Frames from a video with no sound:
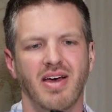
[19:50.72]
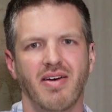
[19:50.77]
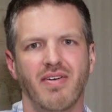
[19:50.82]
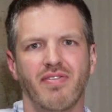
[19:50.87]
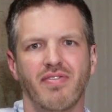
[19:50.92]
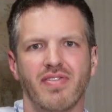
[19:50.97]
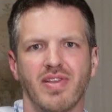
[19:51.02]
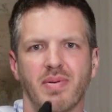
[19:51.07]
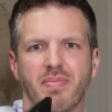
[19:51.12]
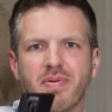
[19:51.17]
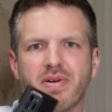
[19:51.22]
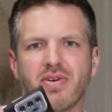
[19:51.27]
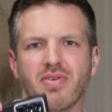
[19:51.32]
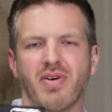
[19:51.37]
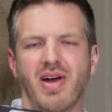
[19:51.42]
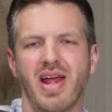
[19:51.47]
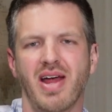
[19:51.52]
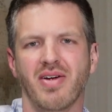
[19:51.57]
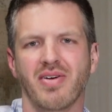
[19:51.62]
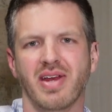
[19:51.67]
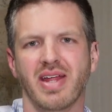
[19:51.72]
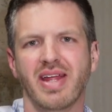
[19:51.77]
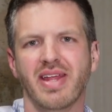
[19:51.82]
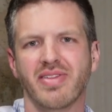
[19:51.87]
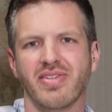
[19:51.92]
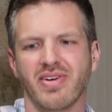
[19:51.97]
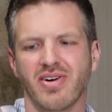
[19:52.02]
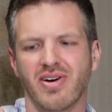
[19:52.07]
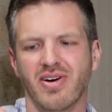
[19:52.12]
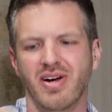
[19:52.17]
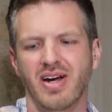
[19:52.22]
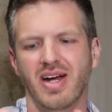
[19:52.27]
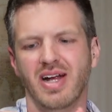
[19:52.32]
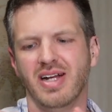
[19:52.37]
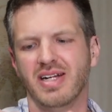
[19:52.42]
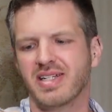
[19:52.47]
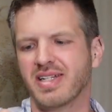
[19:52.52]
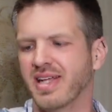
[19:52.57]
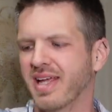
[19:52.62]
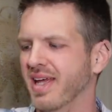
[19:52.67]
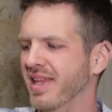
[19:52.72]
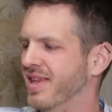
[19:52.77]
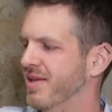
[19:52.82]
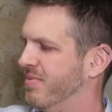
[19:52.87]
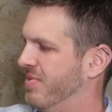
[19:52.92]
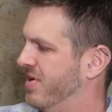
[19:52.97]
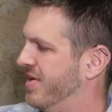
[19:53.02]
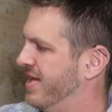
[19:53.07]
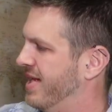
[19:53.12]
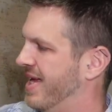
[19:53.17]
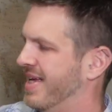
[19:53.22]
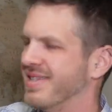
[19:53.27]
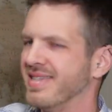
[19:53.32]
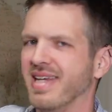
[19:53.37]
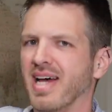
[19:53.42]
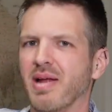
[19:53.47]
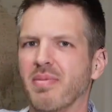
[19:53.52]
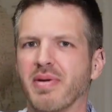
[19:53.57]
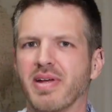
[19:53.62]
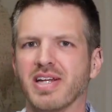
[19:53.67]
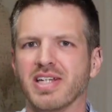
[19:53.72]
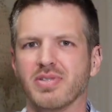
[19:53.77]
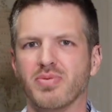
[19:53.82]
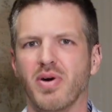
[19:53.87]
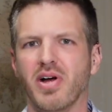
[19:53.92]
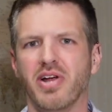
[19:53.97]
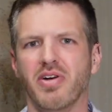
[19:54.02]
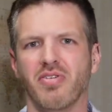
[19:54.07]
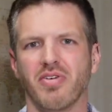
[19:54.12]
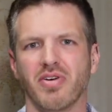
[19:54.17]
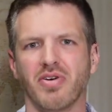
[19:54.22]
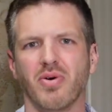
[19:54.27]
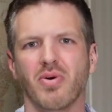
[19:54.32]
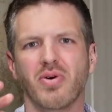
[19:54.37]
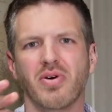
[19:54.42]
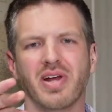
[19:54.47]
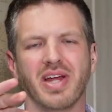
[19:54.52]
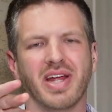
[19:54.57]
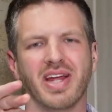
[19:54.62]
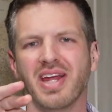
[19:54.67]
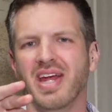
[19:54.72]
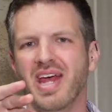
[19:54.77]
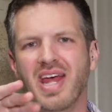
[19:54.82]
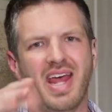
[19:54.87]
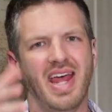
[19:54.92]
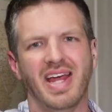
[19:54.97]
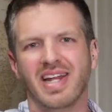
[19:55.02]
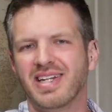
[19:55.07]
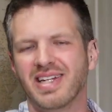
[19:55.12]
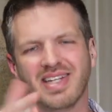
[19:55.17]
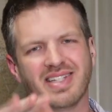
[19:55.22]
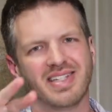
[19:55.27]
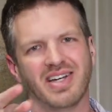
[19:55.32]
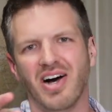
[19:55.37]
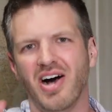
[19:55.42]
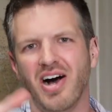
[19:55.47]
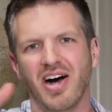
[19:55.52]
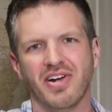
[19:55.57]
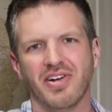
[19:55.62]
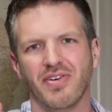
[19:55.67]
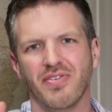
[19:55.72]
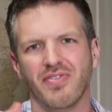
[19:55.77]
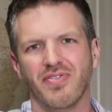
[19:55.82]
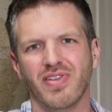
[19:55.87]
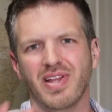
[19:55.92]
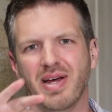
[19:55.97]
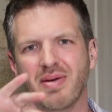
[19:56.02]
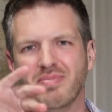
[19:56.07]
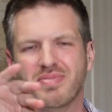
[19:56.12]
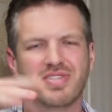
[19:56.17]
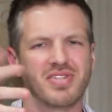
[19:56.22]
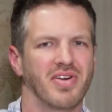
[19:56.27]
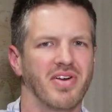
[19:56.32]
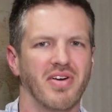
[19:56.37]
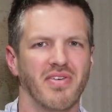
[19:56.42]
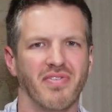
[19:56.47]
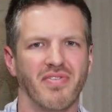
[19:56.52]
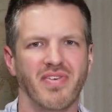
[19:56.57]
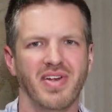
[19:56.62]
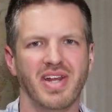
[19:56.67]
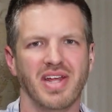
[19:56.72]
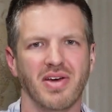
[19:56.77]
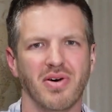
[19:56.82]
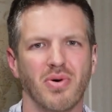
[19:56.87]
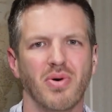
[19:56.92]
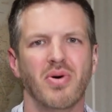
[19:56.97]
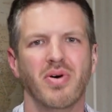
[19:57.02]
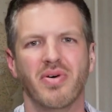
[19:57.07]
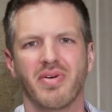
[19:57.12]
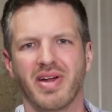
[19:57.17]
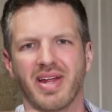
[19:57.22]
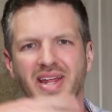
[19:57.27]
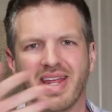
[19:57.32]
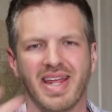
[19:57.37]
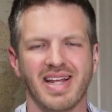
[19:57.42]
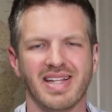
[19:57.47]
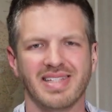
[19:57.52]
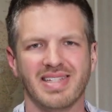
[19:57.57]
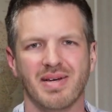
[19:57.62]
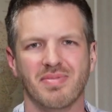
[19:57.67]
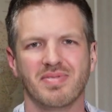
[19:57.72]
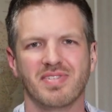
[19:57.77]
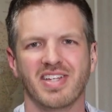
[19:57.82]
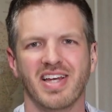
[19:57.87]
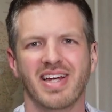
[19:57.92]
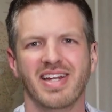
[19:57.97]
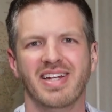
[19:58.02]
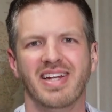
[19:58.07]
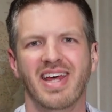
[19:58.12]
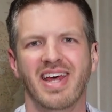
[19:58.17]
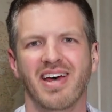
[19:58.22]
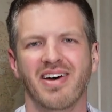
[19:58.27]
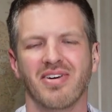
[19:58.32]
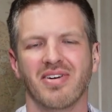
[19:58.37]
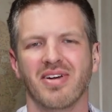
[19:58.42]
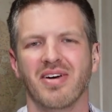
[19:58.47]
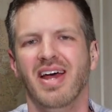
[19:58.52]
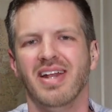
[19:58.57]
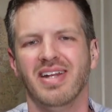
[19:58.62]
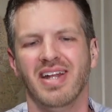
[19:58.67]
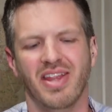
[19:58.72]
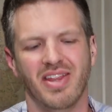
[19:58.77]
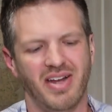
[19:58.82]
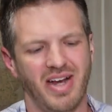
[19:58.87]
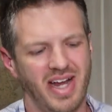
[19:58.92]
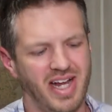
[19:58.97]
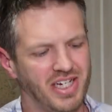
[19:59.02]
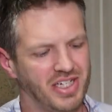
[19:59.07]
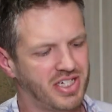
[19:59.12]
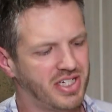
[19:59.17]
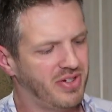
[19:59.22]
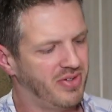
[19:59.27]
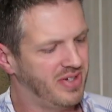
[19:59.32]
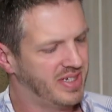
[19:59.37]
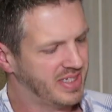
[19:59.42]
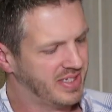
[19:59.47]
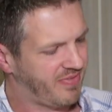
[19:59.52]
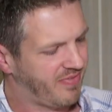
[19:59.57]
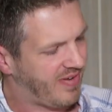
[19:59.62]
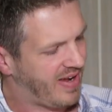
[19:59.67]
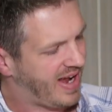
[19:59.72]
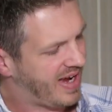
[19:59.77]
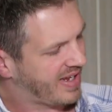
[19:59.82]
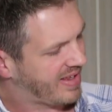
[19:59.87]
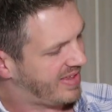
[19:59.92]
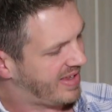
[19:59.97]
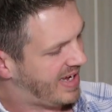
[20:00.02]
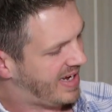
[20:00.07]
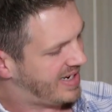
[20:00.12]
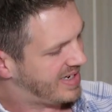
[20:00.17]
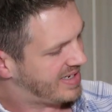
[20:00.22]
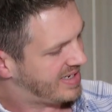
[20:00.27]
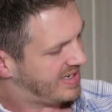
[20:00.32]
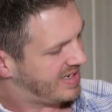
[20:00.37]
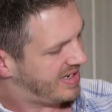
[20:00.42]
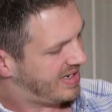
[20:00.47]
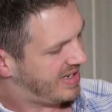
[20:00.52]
flip it around either to get them on that side, because while you're recording, it doesn't auto flip, so your video gets upside down. Another issue is the fact that